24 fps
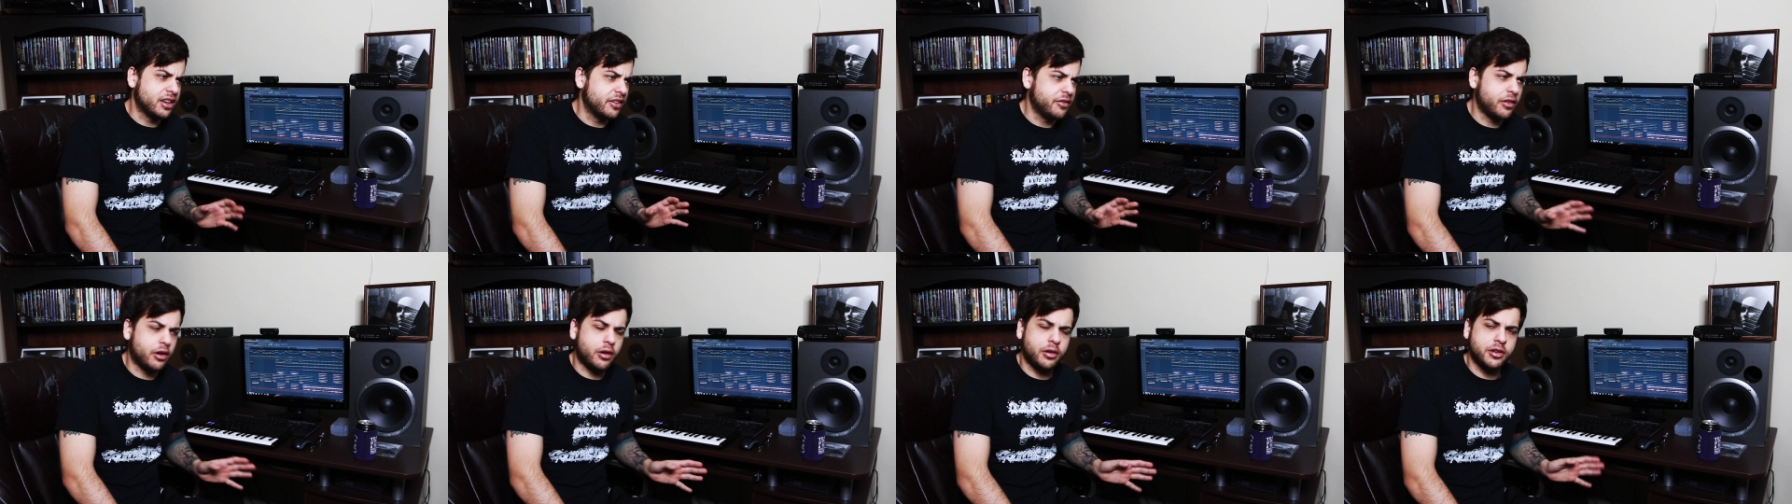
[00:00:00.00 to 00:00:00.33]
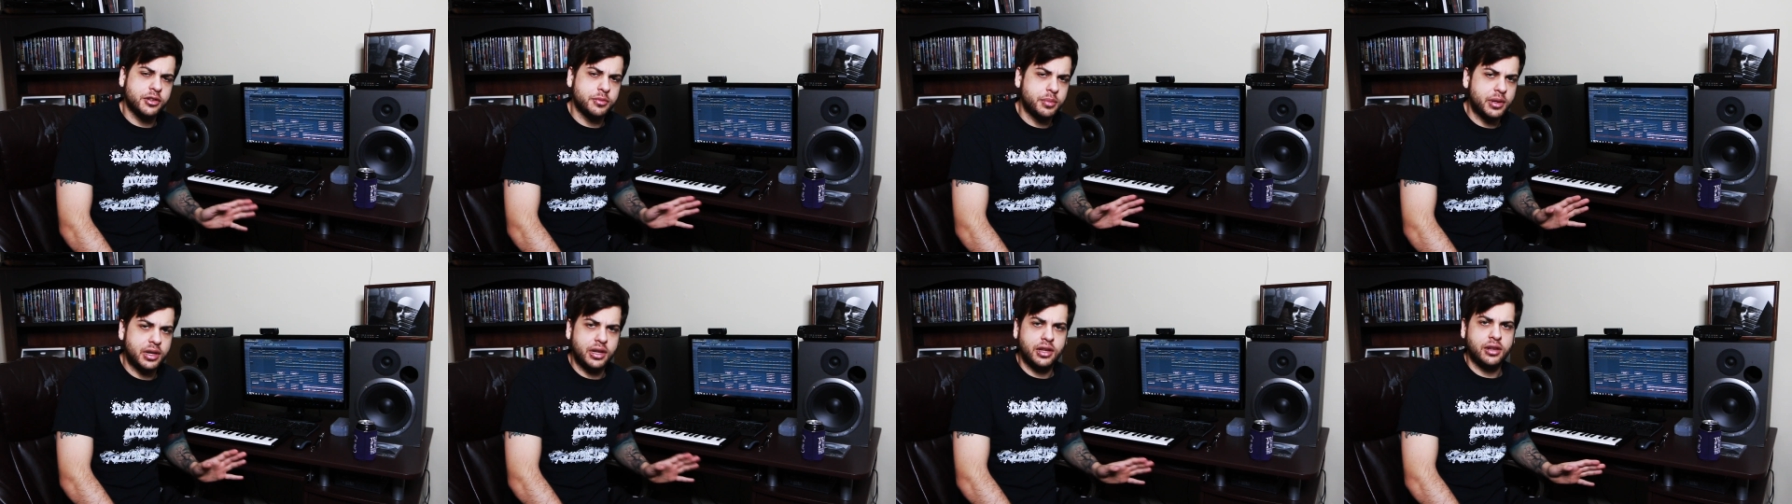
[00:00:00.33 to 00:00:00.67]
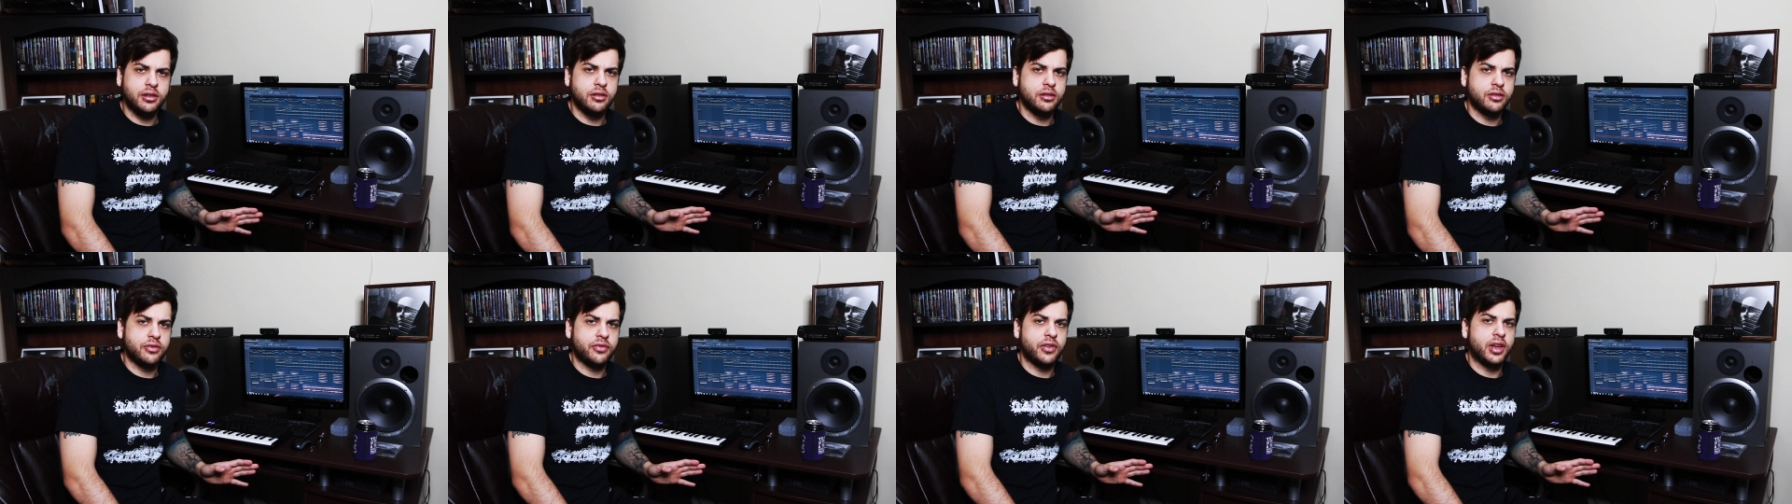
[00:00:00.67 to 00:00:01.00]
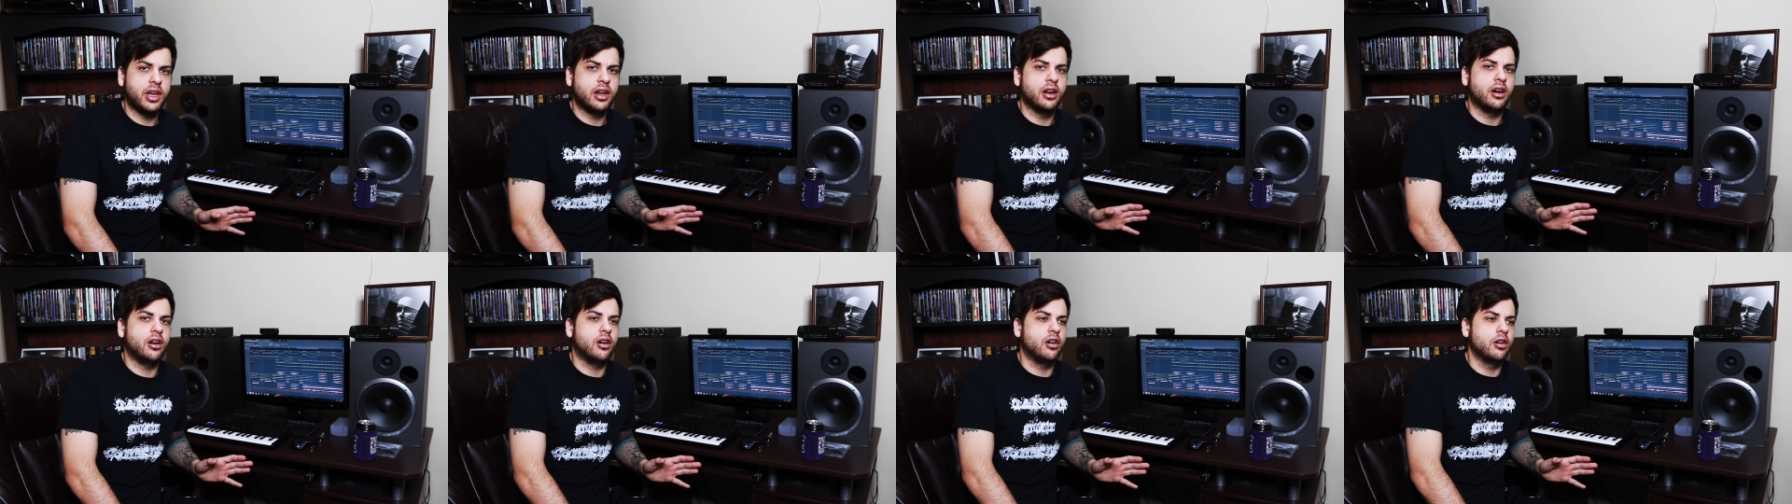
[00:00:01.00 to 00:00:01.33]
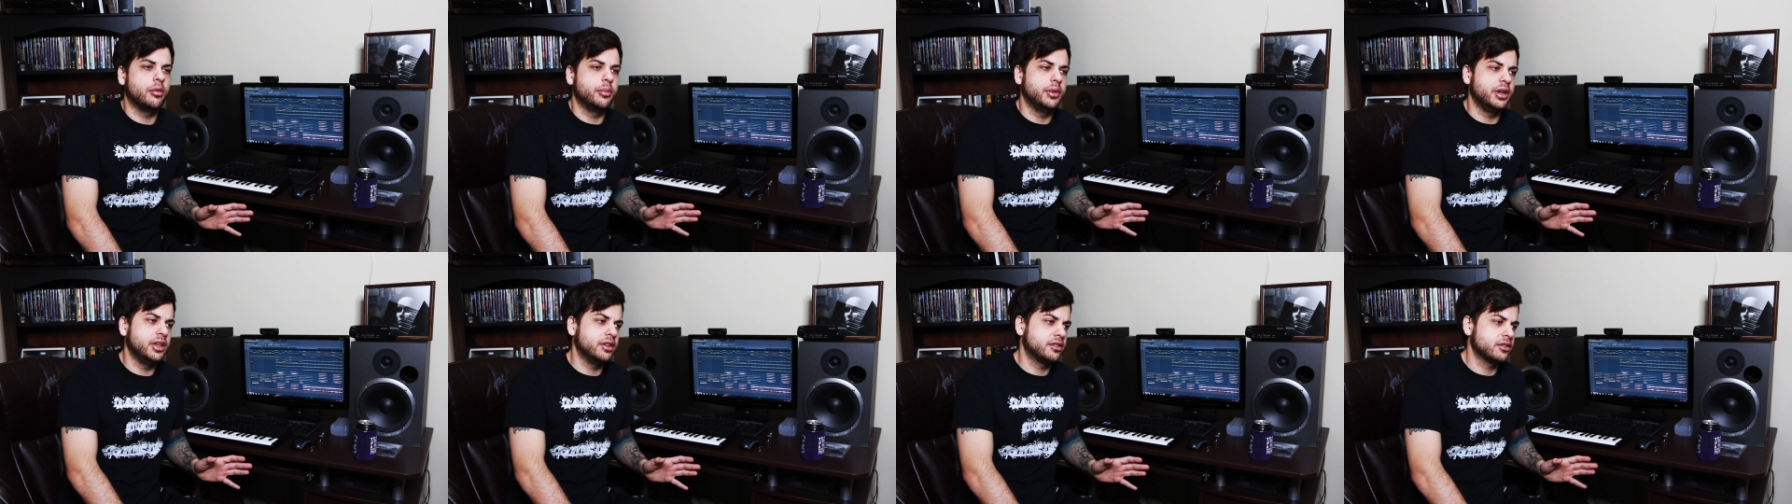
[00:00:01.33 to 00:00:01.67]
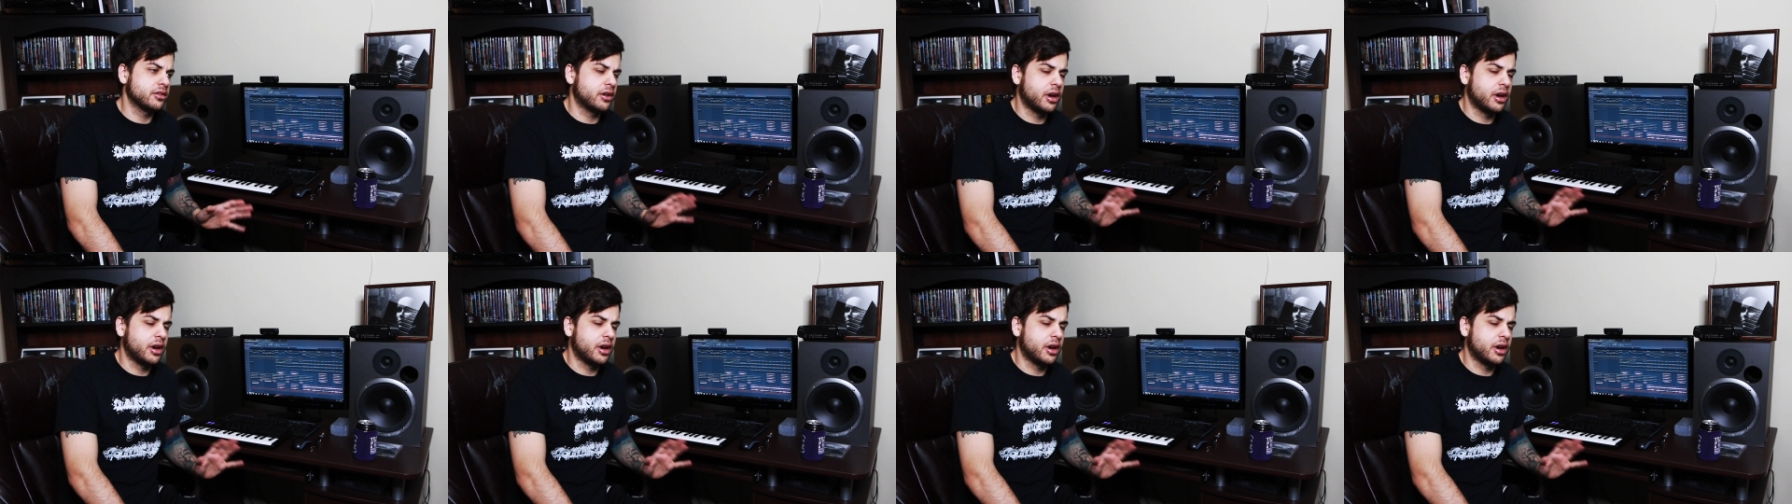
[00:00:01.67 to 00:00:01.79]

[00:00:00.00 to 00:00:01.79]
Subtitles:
I've always been a huge fan of harmonies,